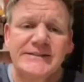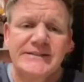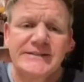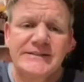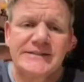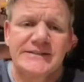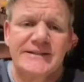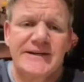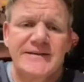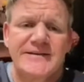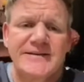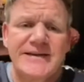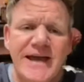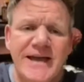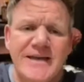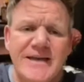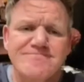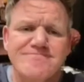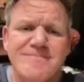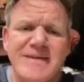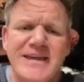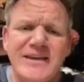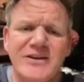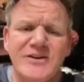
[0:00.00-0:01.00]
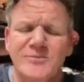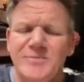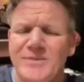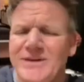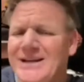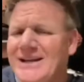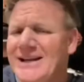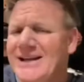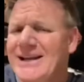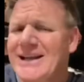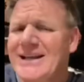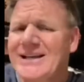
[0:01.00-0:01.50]
Okay, meat could be a
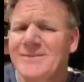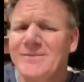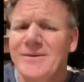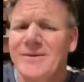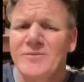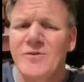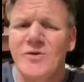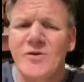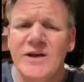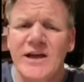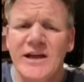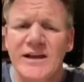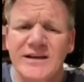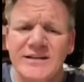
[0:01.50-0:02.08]
little bit more coloured.